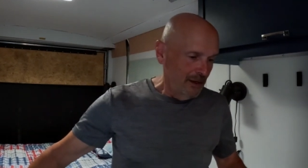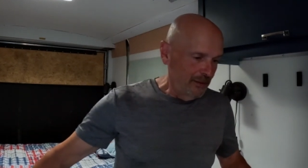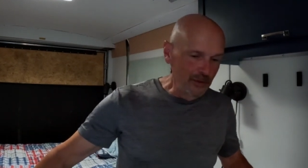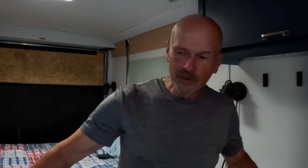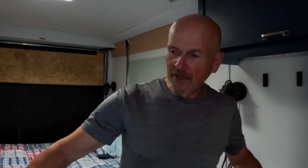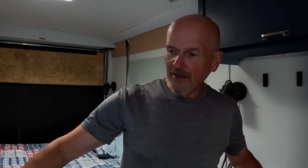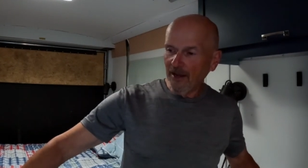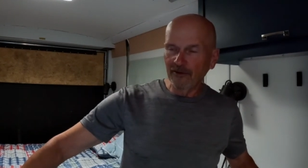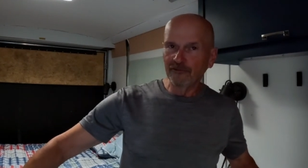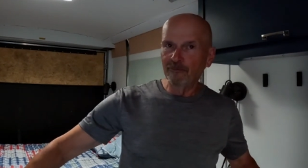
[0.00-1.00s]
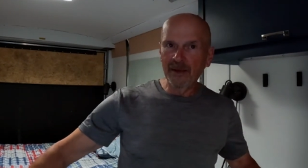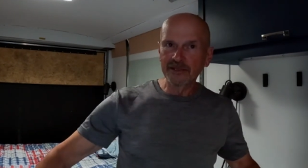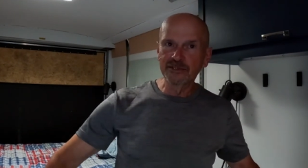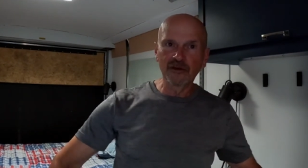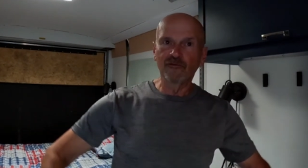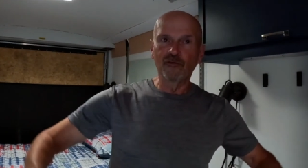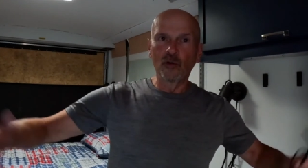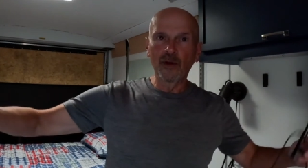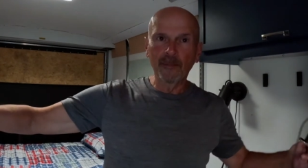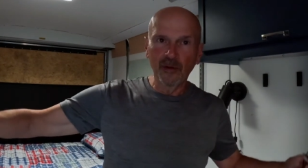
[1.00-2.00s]
you can have beds that
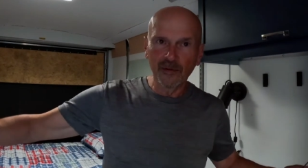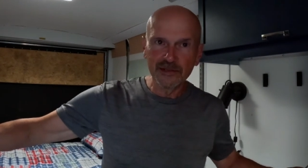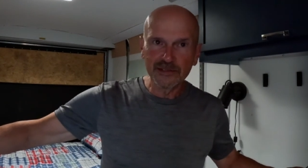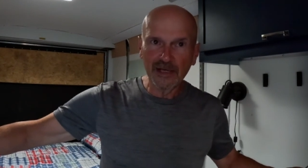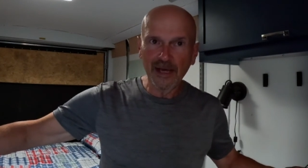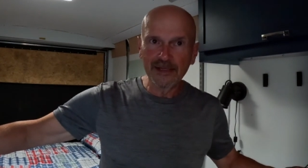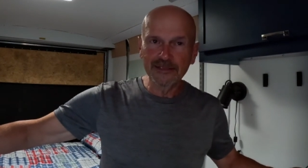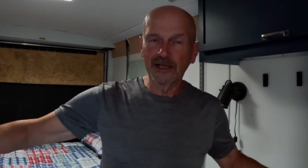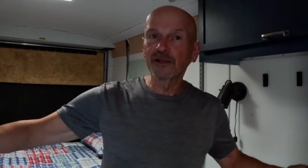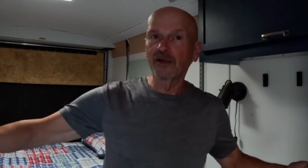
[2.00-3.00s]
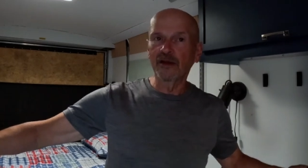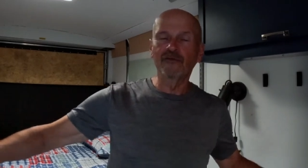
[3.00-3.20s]
fold up along the sides, like a lot